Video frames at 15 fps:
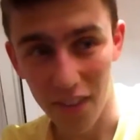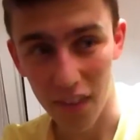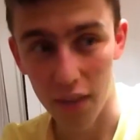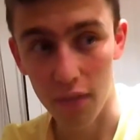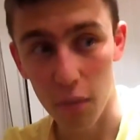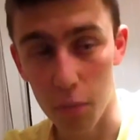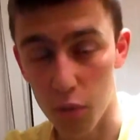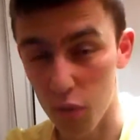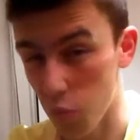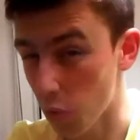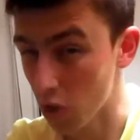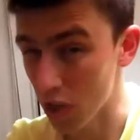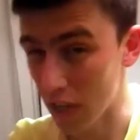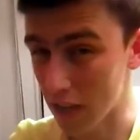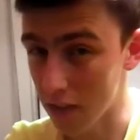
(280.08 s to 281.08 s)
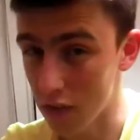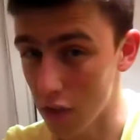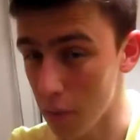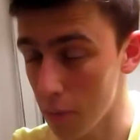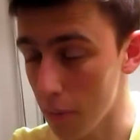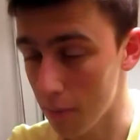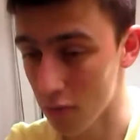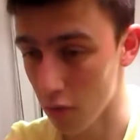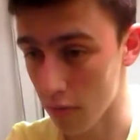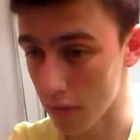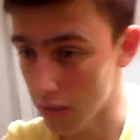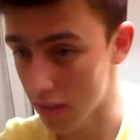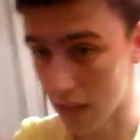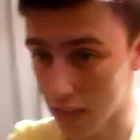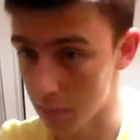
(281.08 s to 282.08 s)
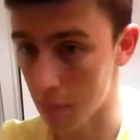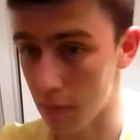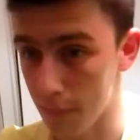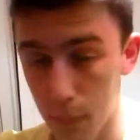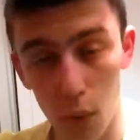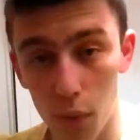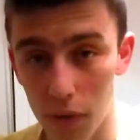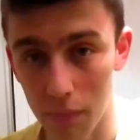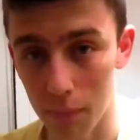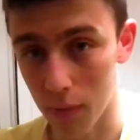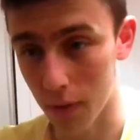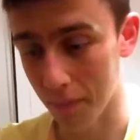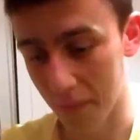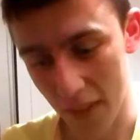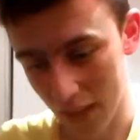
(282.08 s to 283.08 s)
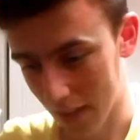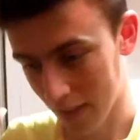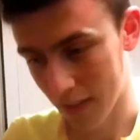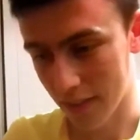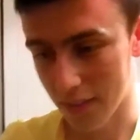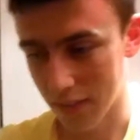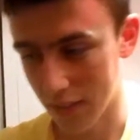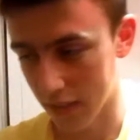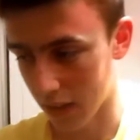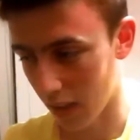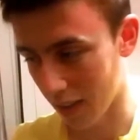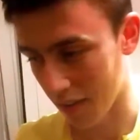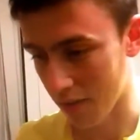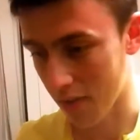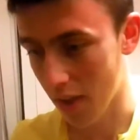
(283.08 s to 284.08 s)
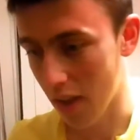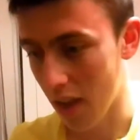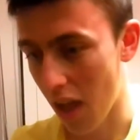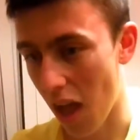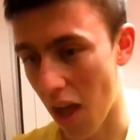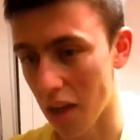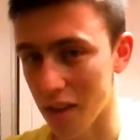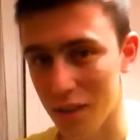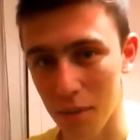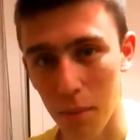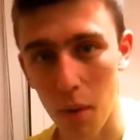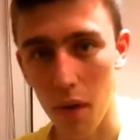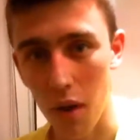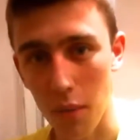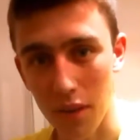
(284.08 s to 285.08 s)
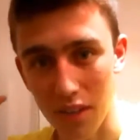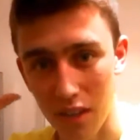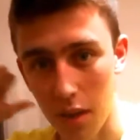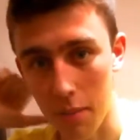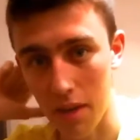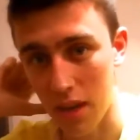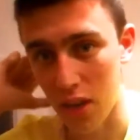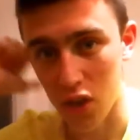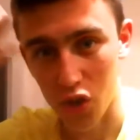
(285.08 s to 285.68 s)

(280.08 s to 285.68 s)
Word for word: Thank you very much for watching, ladies and gentlemen. I'm sorry this day's been boring, but tis life. Uh, tomorrow is going to be a